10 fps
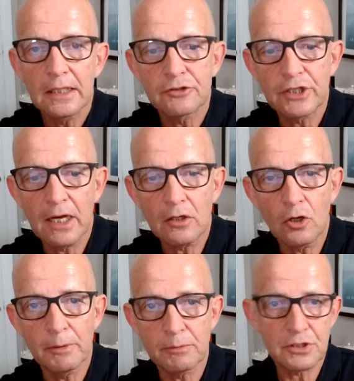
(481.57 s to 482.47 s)
drink alcohol,
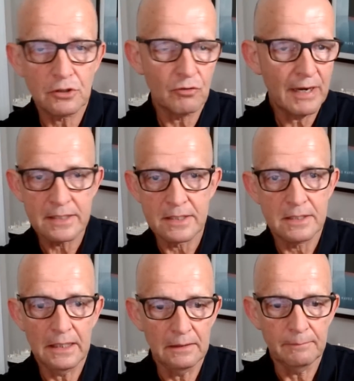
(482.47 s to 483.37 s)
but it was still great
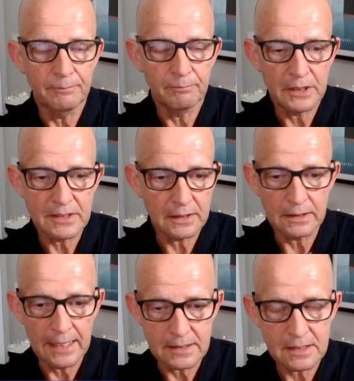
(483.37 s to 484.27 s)
because I could
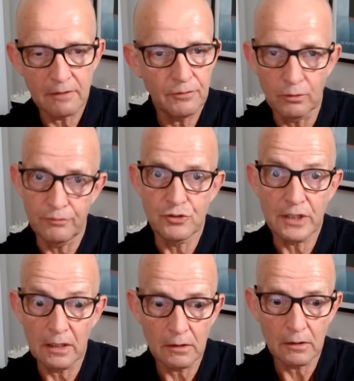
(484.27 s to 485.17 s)
get stuff. And if you drink
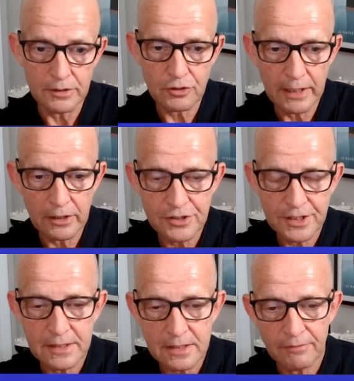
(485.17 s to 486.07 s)
alcohol, it's great because you can
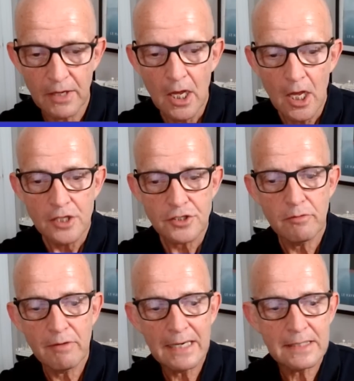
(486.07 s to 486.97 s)
get stuff. So in
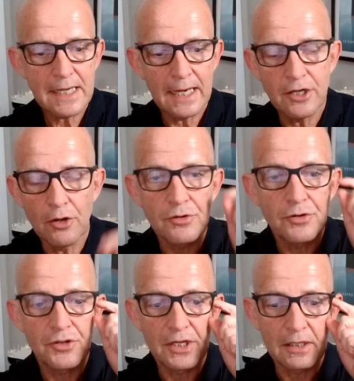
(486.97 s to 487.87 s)
reality, I don't
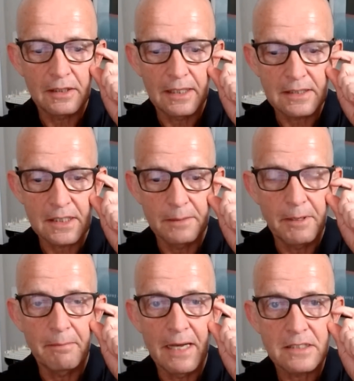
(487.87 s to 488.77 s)
think that's going to be a
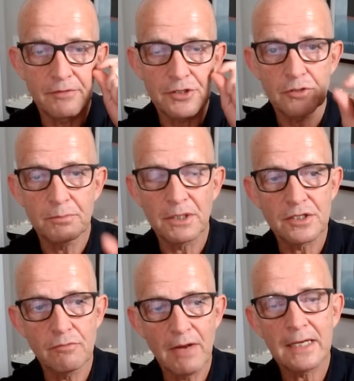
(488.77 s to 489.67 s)
massive issue, because
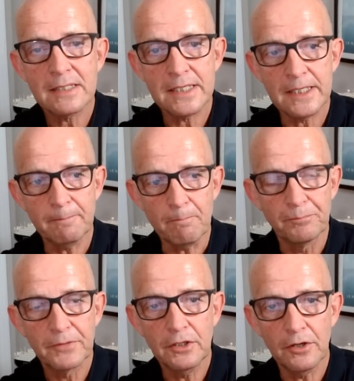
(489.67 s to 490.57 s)
in reality,
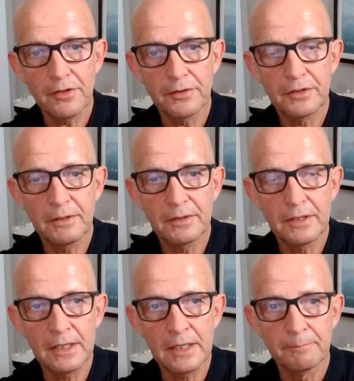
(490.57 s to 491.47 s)

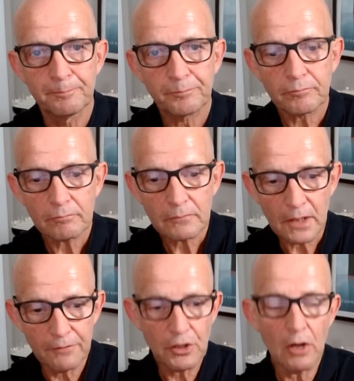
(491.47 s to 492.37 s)

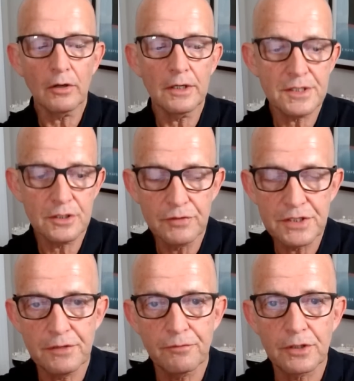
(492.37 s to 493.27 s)
if you're going on a Silver
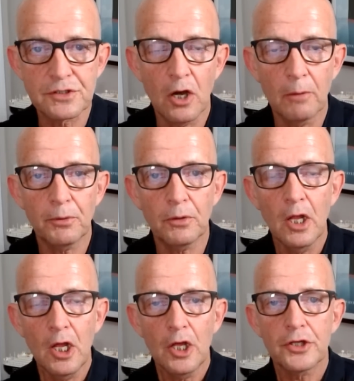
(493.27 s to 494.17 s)
Sea, for example,
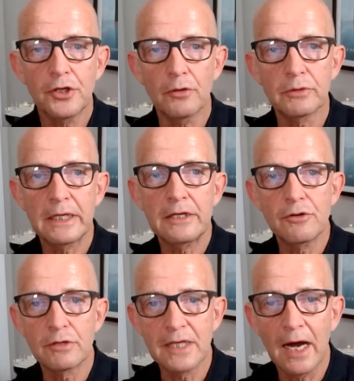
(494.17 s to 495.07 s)
and
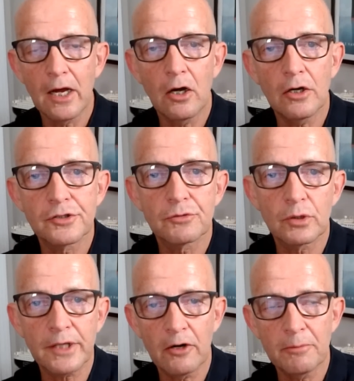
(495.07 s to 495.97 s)
you're a diehard Royal
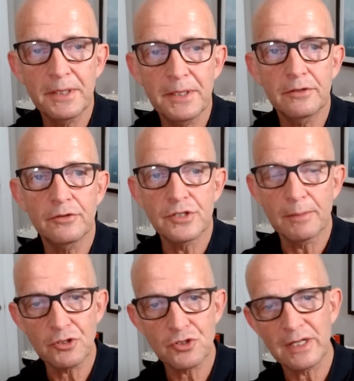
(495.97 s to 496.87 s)
Caribbean user, I'm
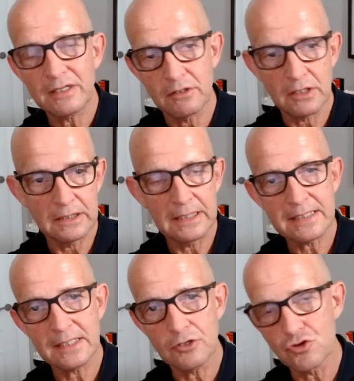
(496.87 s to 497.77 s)
not sure that that's
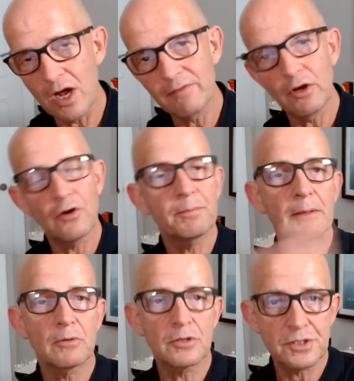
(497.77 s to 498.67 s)
going to drive a lot of people
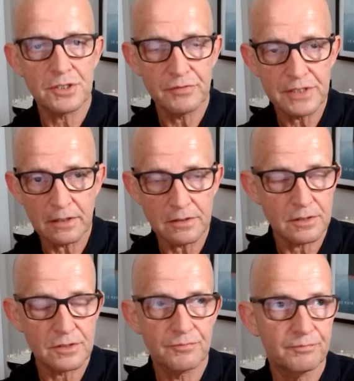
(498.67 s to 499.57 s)
across the Silver Sea, because
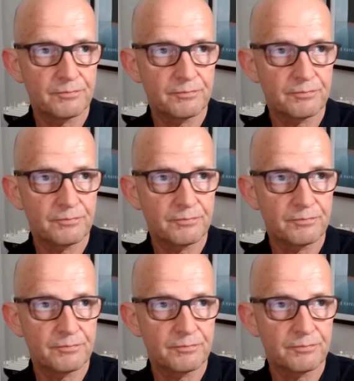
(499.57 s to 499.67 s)
it's